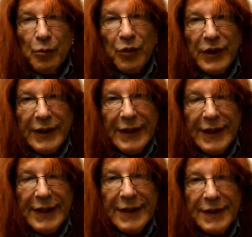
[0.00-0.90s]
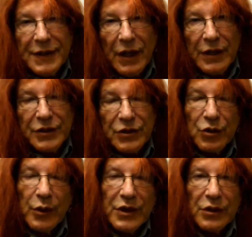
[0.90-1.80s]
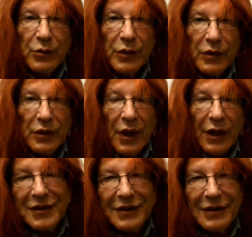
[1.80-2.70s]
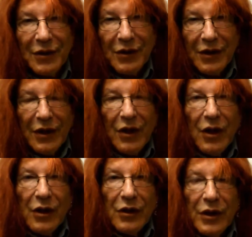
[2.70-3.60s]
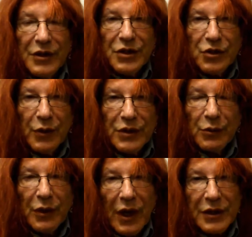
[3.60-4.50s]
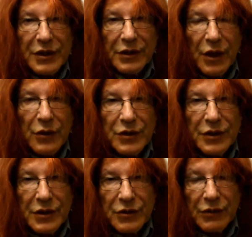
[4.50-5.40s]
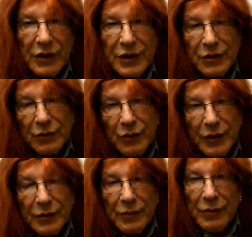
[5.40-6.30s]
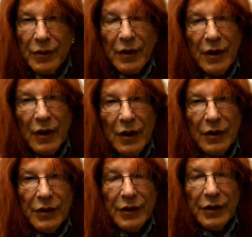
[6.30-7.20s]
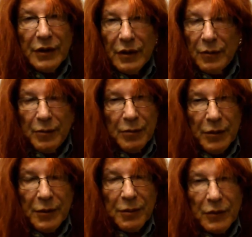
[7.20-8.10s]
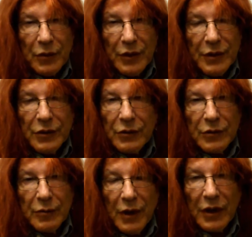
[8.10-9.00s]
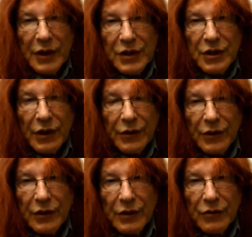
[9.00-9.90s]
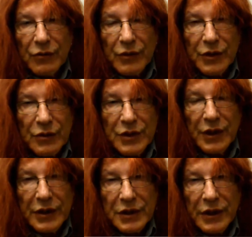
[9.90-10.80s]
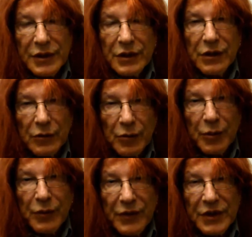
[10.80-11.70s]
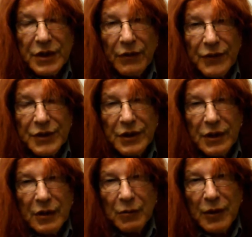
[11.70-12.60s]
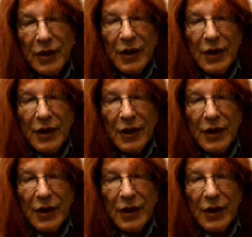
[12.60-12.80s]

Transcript: bring in a situation where oxytocin is released when the people in the group hug each other, reducing isolation and improving self-esteem,